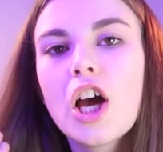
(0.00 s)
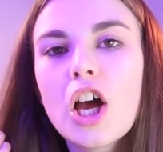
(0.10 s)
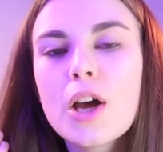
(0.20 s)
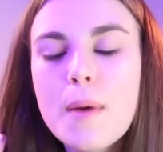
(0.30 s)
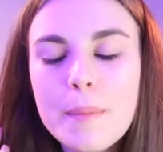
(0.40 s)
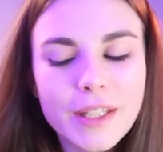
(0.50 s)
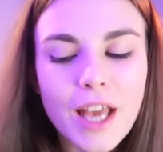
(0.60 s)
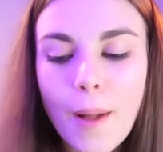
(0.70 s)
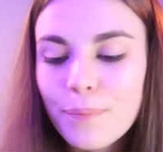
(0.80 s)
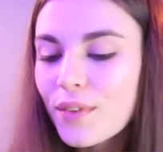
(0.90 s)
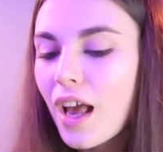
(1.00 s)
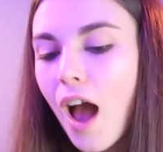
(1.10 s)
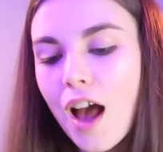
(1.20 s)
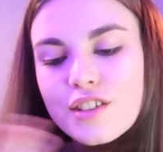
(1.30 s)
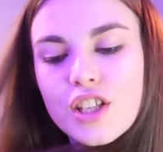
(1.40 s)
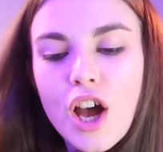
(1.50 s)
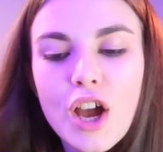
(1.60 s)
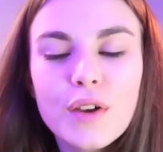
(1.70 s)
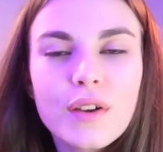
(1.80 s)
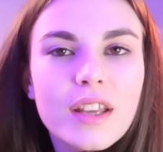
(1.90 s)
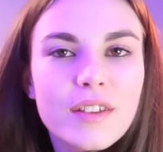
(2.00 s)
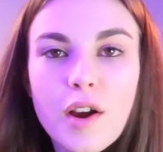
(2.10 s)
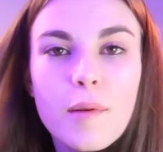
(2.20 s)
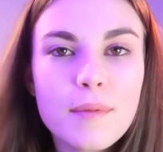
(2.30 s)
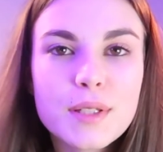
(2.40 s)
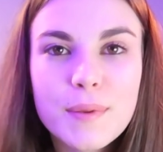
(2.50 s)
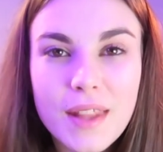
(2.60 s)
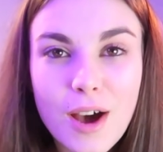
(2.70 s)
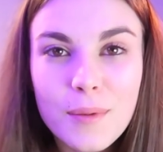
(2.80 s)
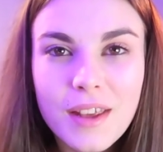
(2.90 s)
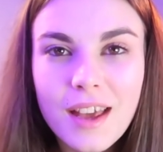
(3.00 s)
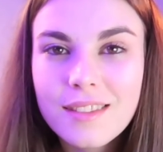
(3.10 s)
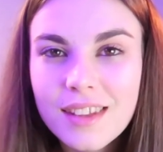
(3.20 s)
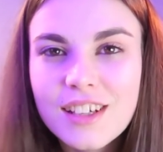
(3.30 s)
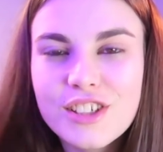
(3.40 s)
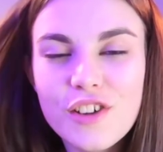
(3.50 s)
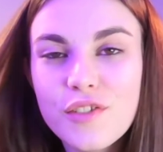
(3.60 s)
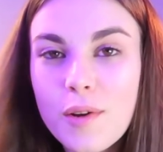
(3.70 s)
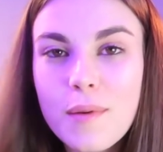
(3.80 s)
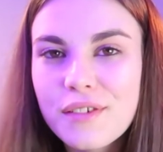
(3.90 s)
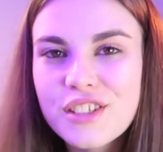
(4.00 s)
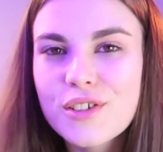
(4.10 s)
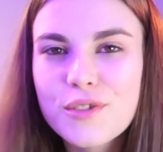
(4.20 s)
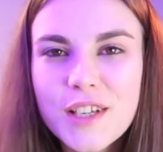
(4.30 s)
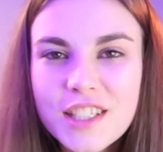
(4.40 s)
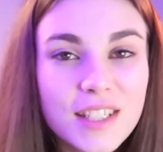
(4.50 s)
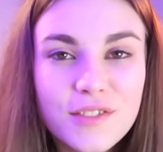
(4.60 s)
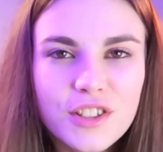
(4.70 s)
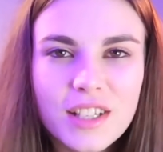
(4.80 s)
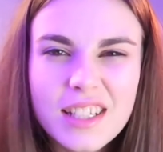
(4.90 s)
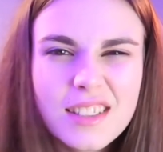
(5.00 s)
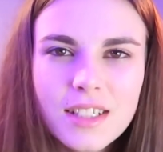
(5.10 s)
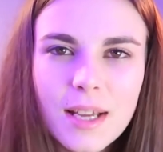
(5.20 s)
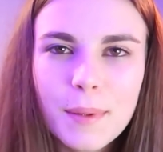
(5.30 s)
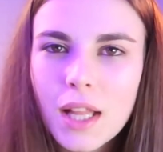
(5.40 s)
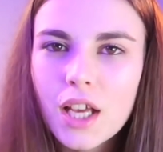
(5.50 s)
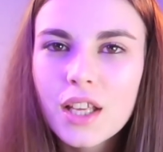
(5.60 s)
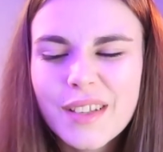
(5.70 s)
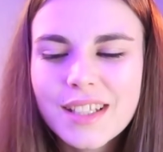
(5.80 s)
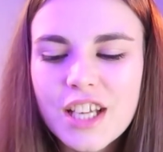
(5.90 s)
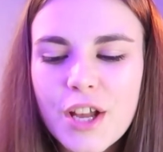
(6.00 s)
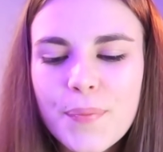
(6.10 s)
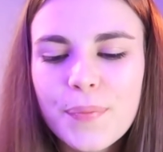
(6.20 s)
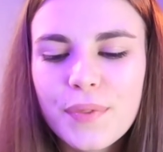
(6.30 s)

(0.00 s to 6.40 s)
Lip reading: But yeah. So, if I remember to put that up there, then go follow me on my social medias. If not, the links are down below. Let's go.